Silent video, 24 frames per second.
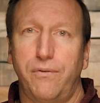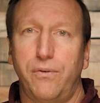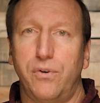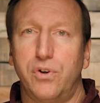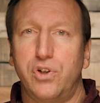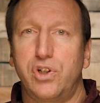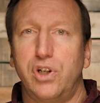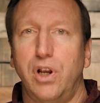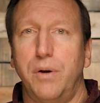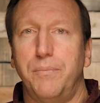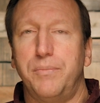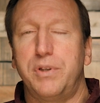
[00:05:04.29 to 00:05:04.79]
for
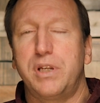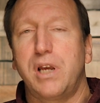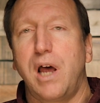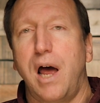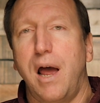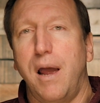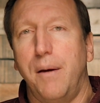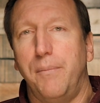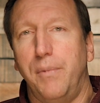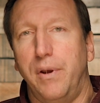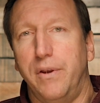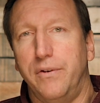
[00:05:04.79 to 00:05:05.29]
some
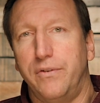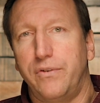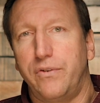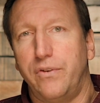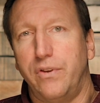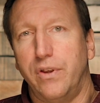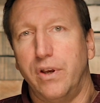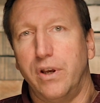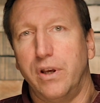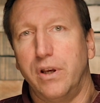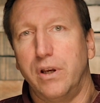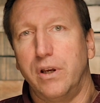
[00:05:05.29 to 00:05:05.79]
time as
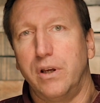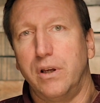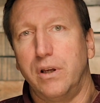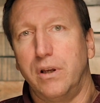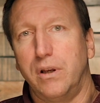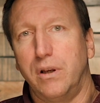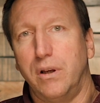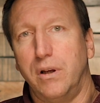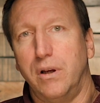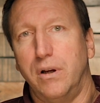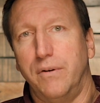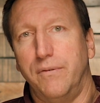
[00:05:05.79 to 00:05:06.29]
the
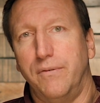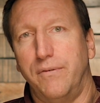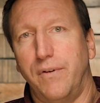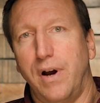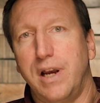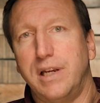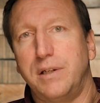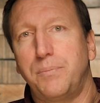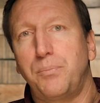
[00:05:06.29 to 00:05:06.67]
Vice